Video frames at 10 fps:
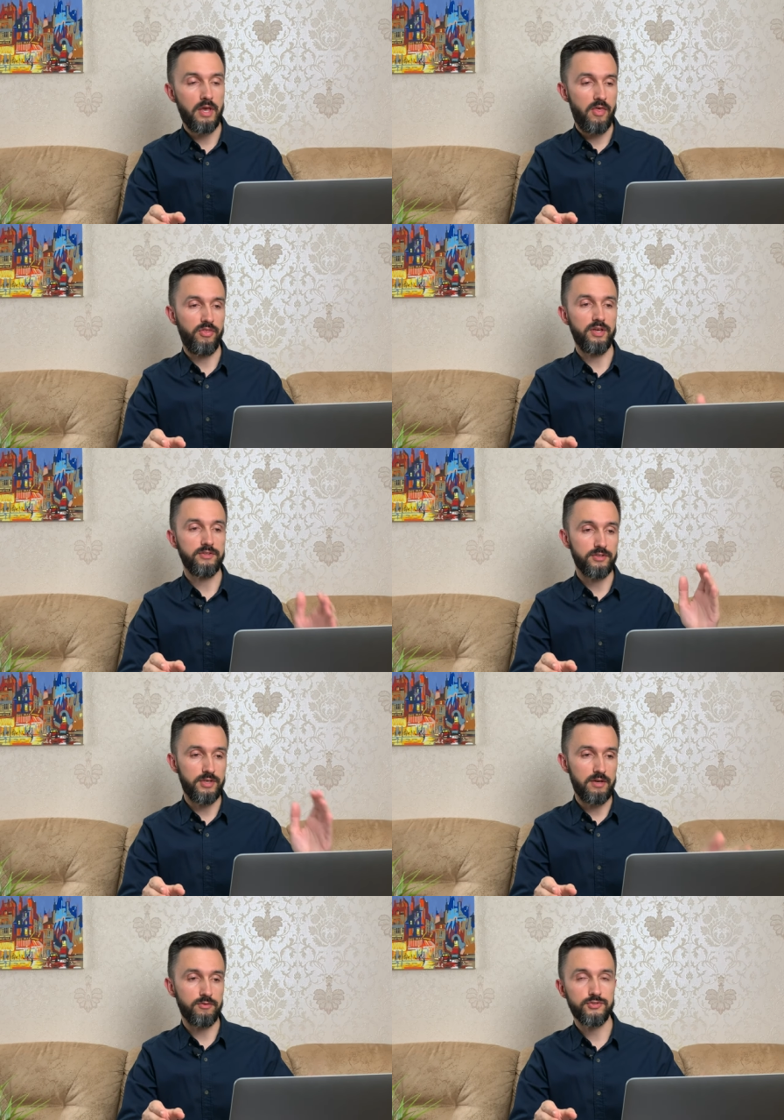that
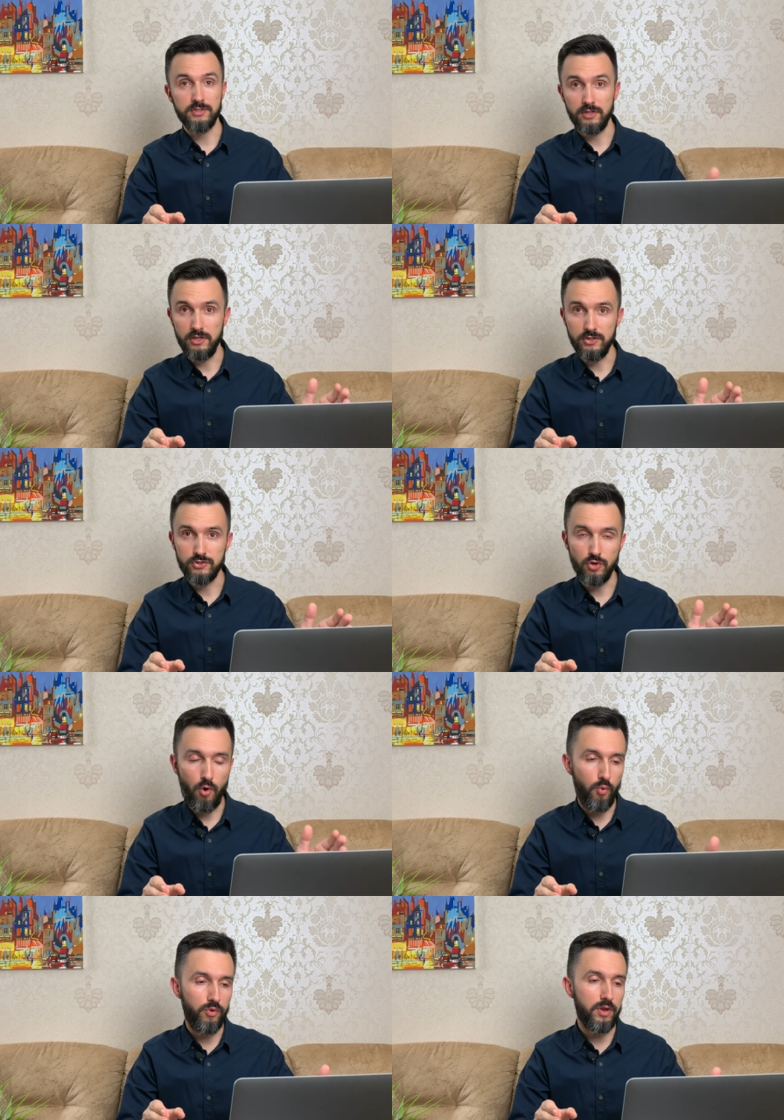gives its
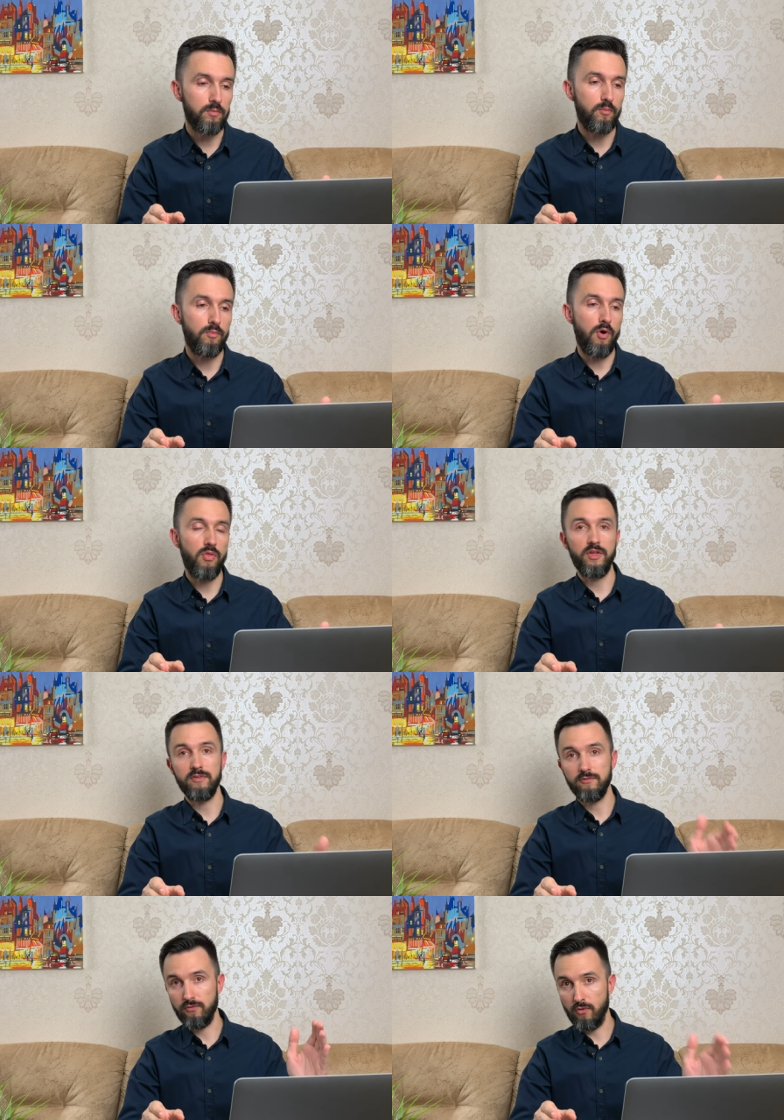owner more than
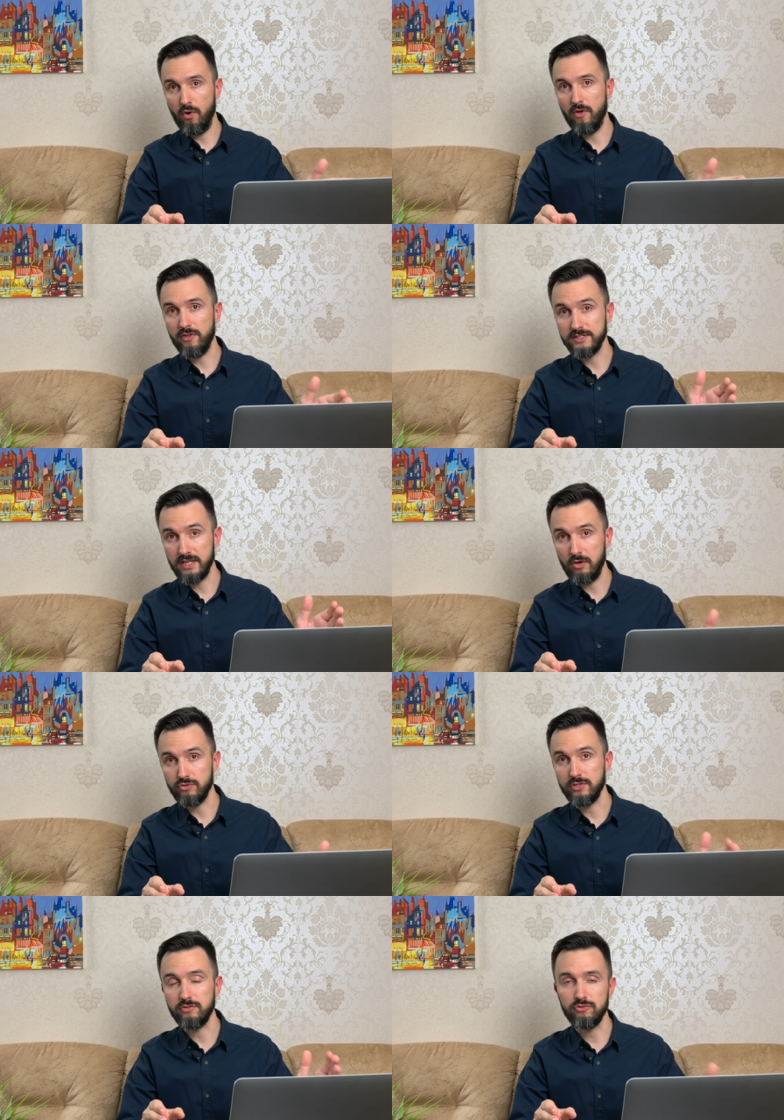
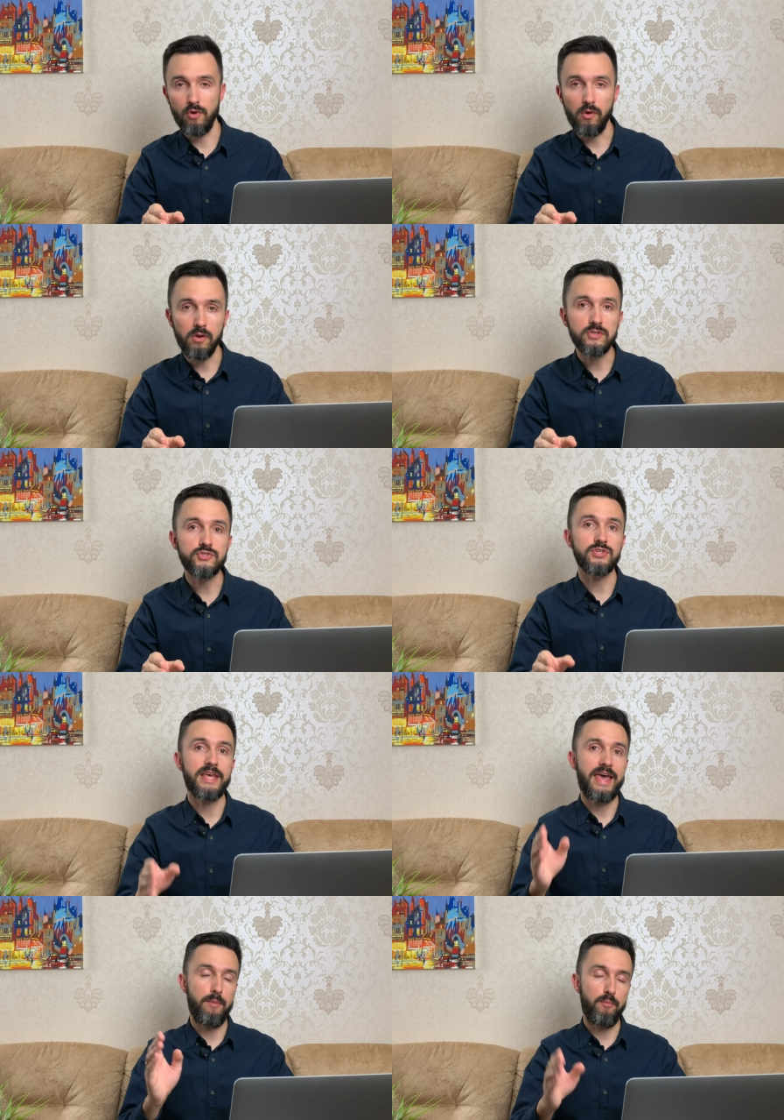$4,000
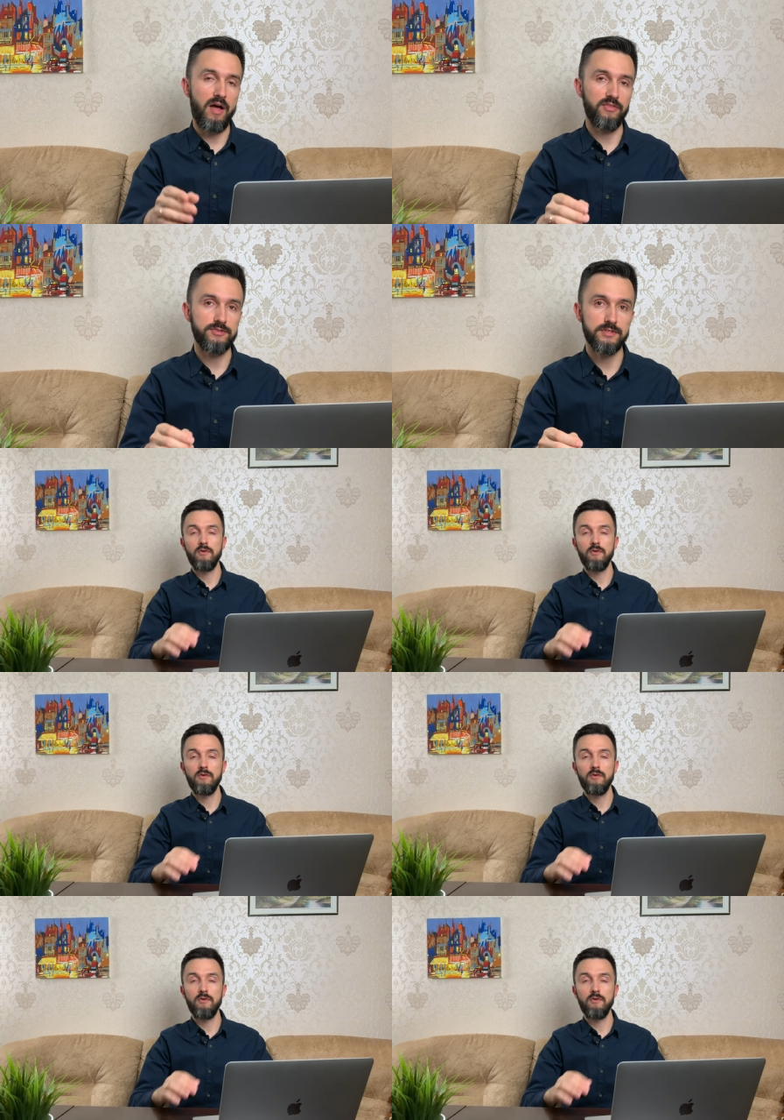a month.